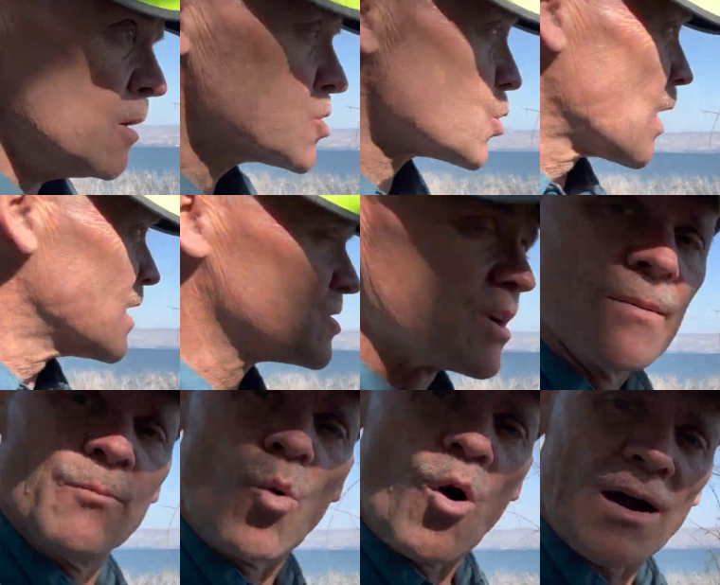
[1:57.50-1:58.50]
So as
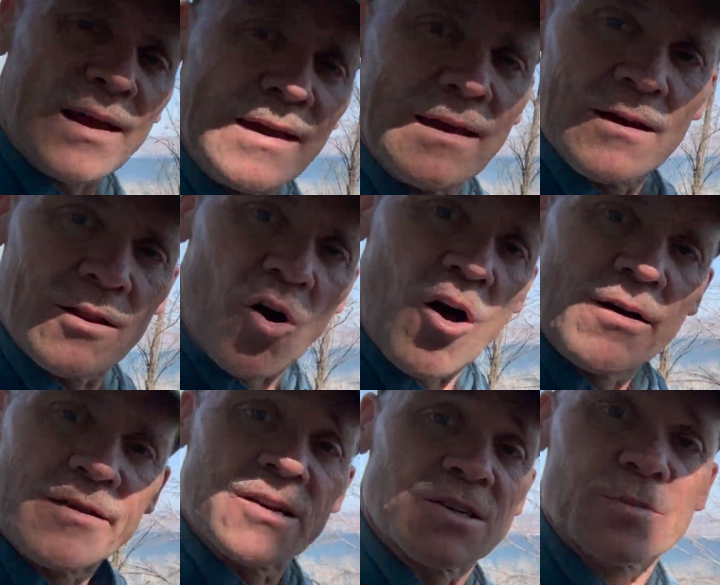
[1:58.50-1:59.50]
I'm walking along
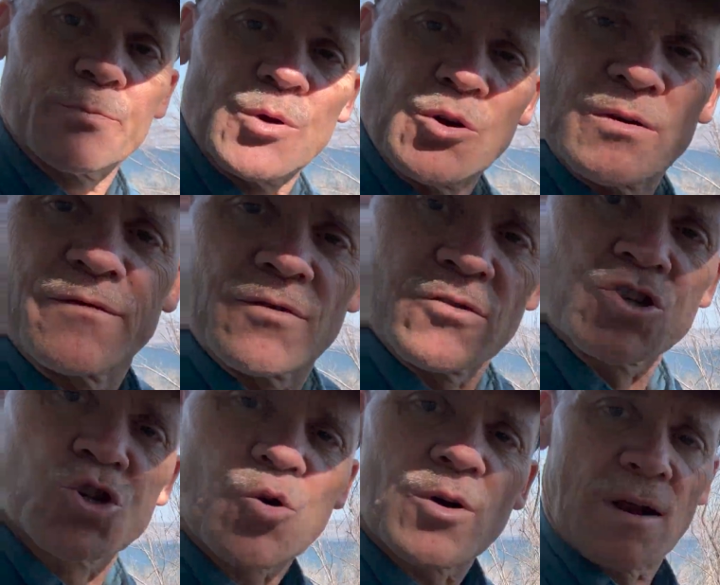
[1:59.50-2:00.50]
this beautiful
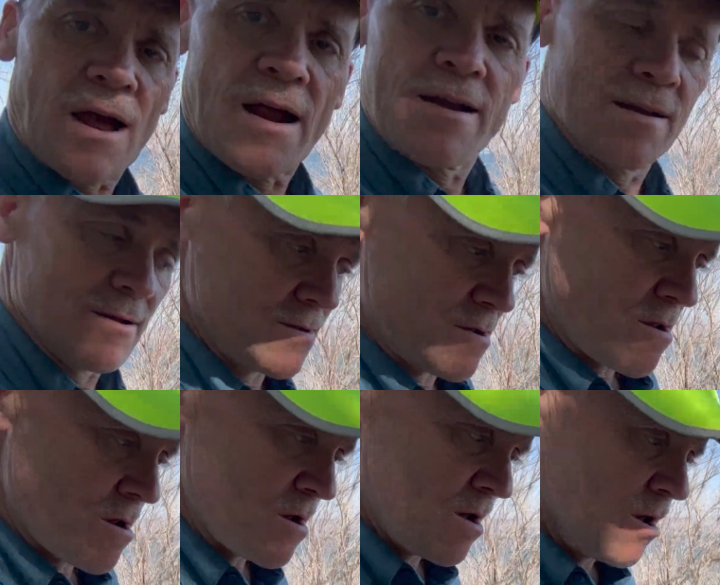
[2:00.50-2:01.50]
shoreline,
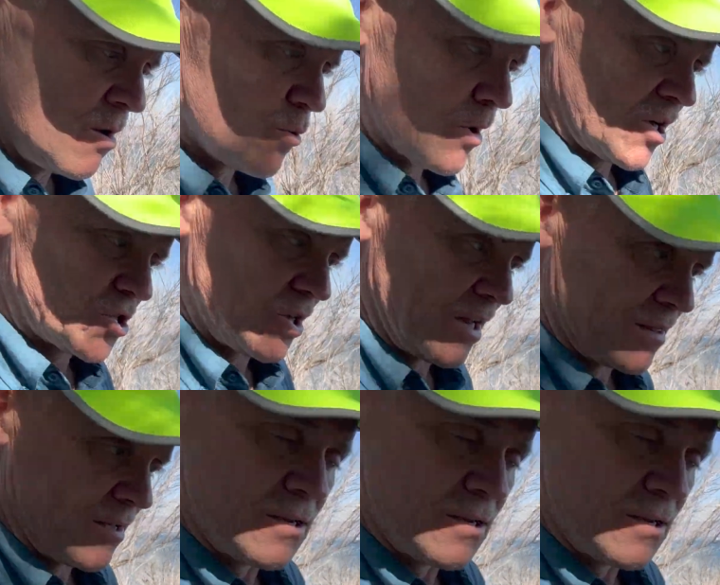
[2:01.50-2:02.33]
we're actually at the